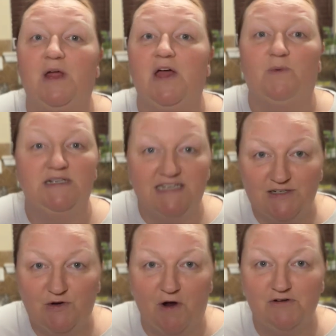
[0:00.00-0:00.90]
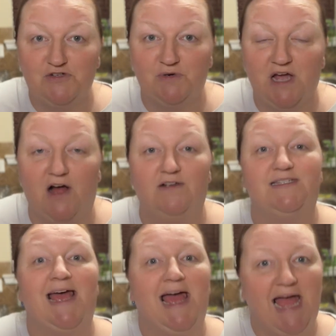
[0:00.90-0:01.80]
We did grocery hauls,
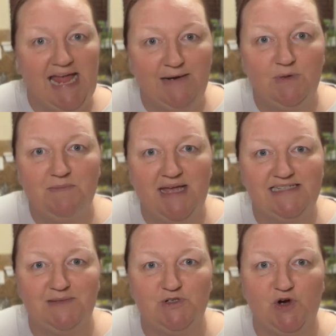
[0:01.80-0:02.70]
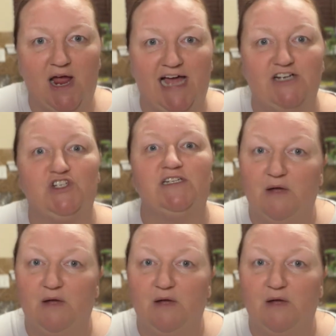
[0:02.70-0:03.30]
and we made some trash.